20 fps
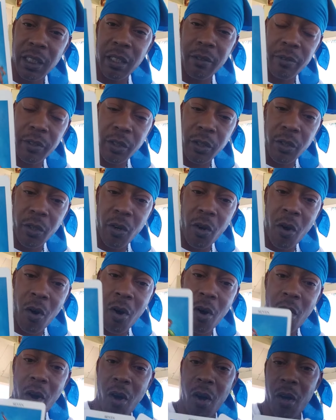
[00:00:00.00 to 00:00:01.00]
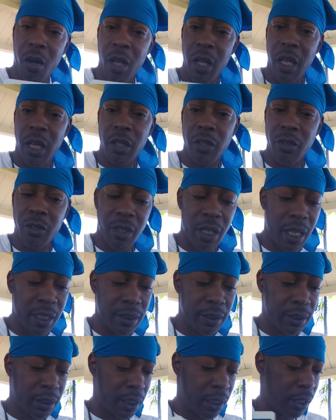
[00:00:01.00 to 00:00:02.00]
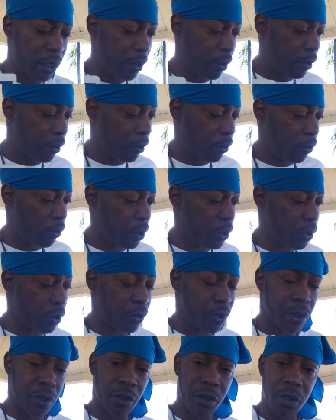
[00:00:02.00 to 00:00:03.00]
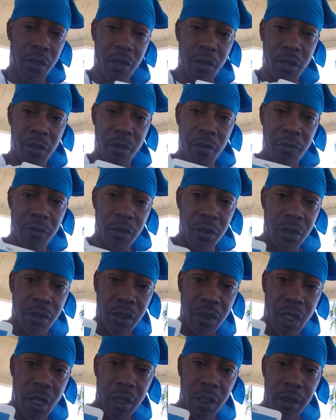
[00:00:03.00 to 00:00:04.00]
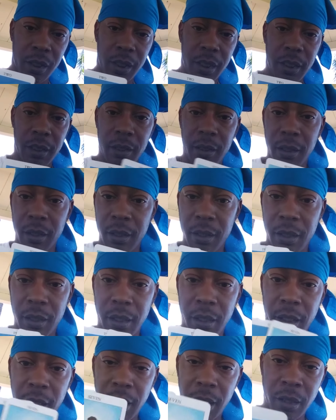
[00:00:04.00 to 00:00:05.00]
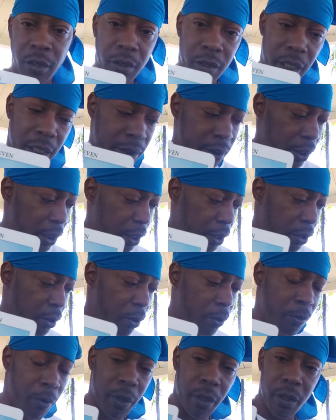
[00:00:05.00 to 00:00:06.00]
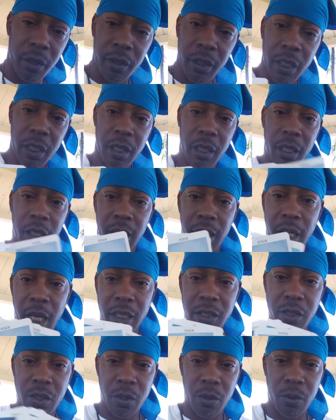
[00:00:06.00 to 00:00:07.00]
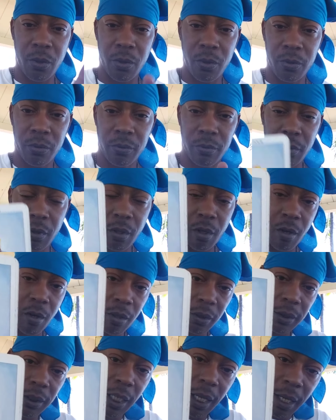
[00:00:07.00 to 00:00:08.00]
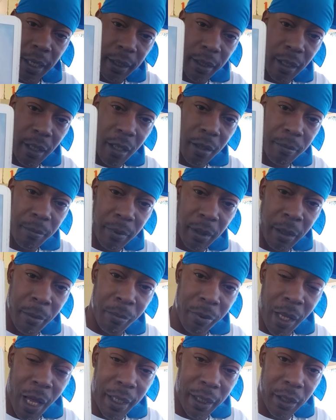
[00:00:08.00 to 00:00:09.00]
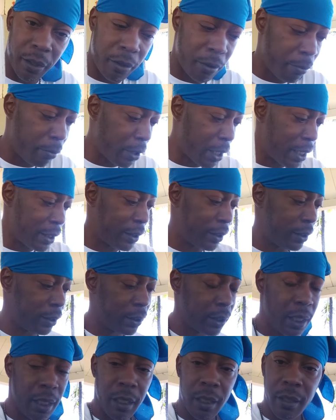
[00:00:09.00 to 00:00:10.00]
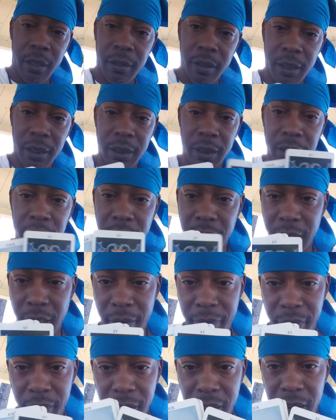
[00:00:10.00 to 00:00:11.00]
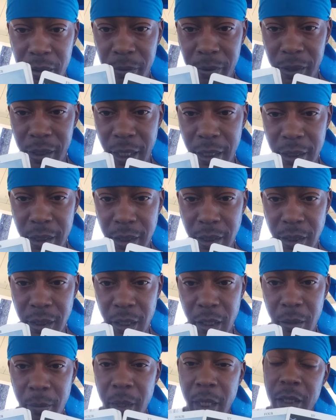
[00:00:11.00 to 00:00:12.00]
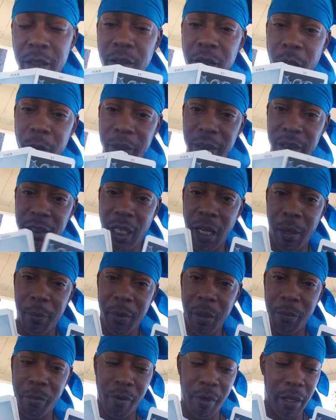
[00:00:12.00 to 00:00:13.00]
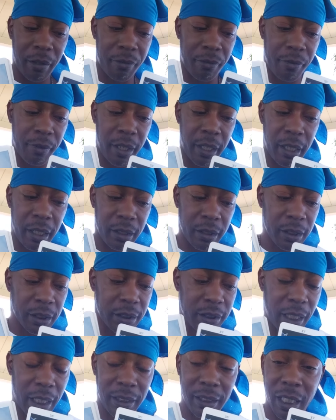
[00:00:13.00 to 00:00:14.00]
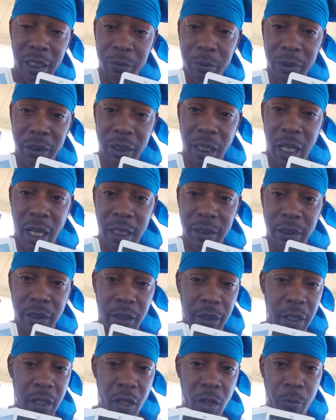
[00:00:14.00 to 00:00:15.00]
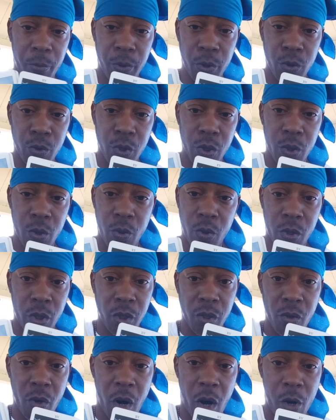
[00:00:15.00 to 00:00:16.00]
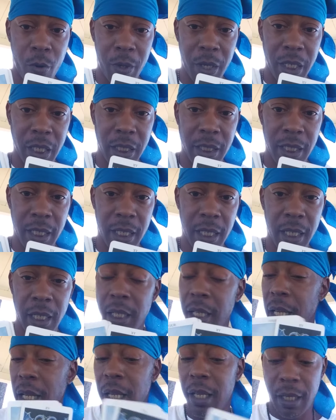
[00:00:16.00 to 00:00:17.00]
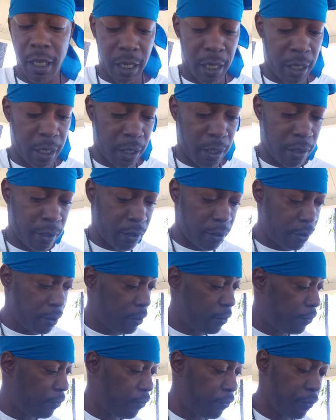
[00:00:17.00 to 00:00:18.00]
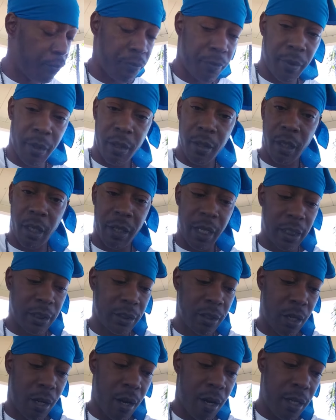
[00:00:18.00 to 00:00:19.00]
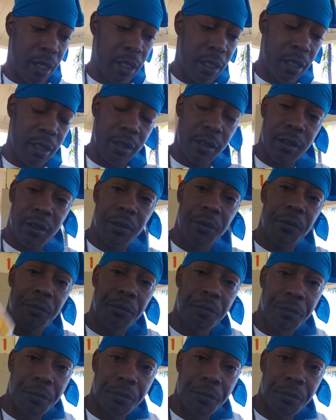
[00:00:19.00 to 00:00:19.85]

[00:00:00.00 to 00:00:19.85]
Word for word: giving your all, and you're not seeing what you deserve, you're juggling, and you're not seeing your worth. It got you all tied up and blocking your blessings this is a devilish relationship, so it's time to break free. It looks like that's what God's going to help you do, or you already did. And the next card is...